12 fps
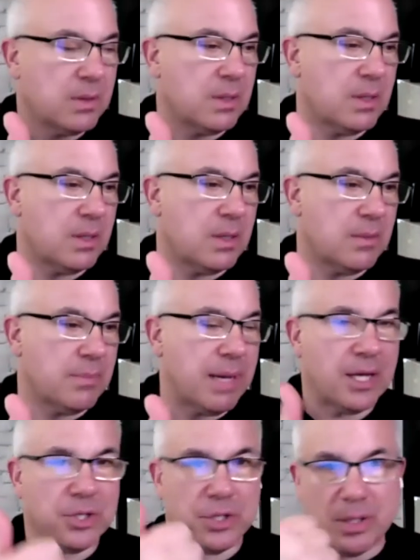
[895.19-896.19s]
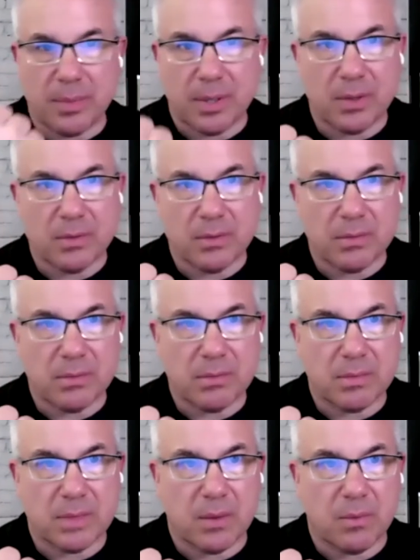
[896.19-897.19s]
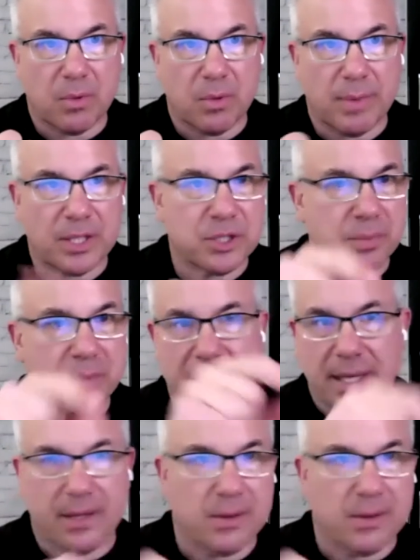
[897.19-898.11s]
uh, passionate about, and what makes you money.